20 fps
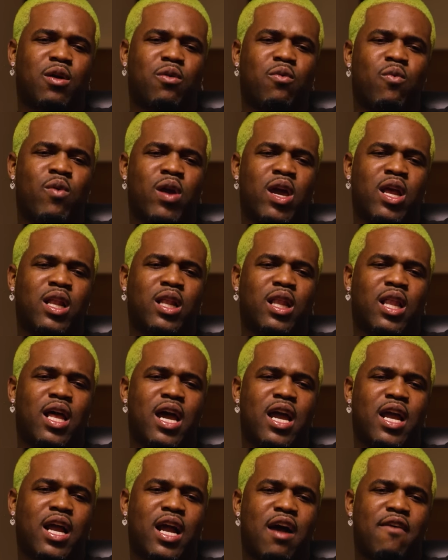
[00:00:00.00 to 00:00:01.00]
when
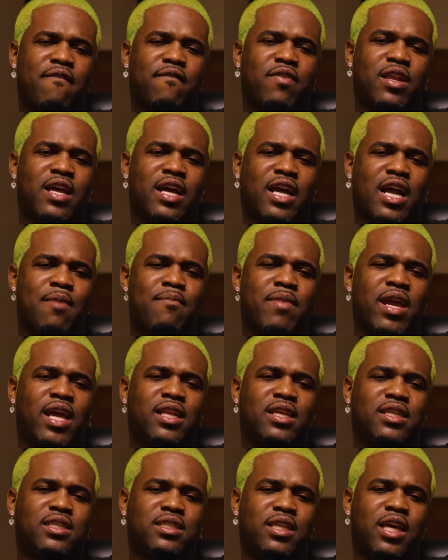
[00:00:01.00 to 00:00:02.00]
like I felt like I made
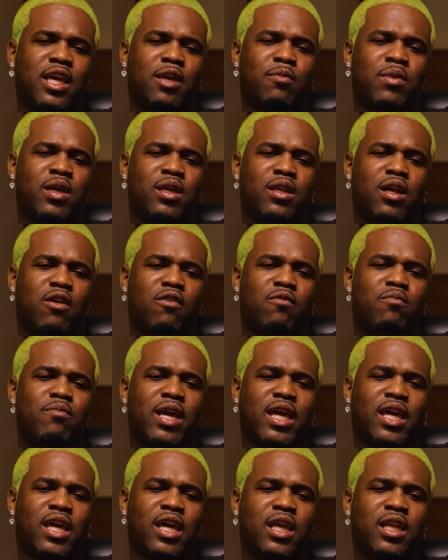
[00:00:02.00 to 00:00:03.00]
this statement of
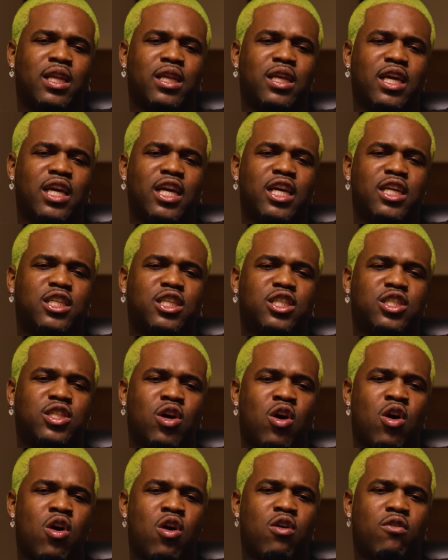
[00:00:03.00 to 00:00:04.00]
making each
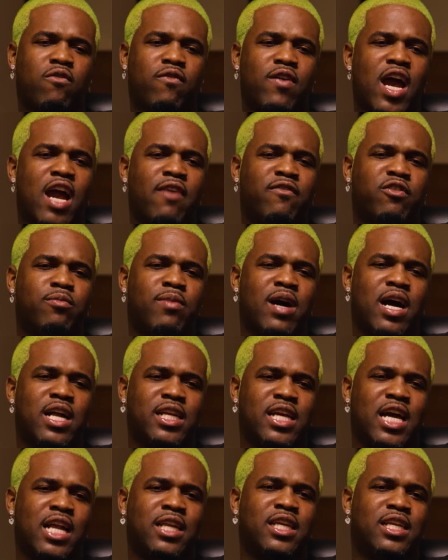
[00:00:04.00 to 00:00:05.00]
song for
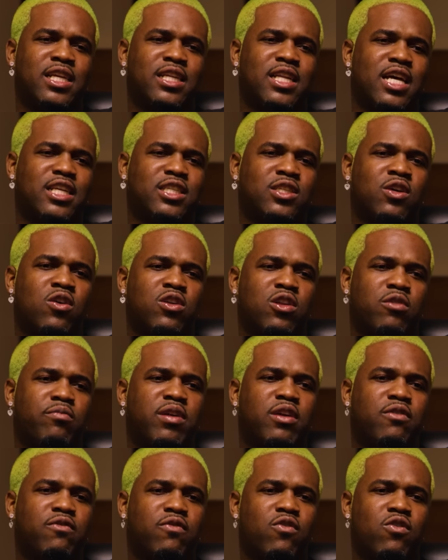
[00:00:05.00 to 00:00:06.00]
everybody I needed that song to
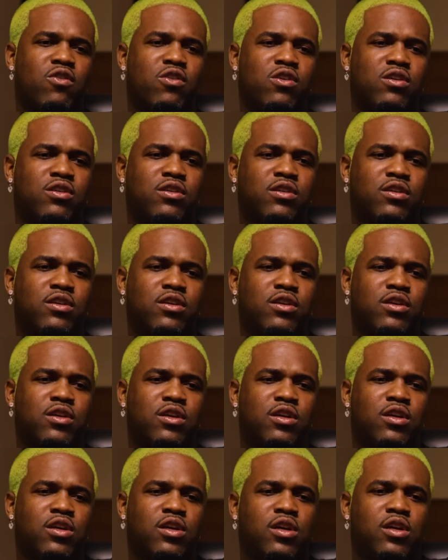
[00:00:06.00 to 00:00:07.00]
be for.
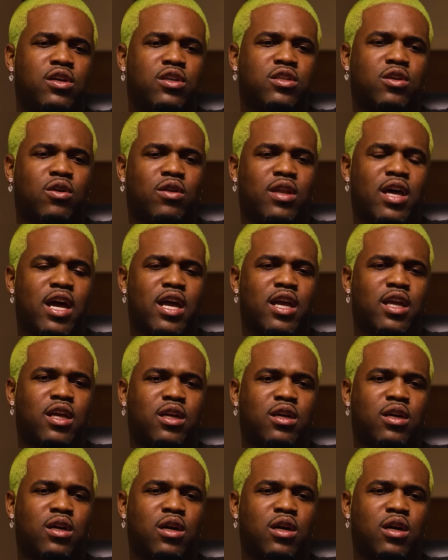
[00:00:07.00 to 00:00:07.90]
So like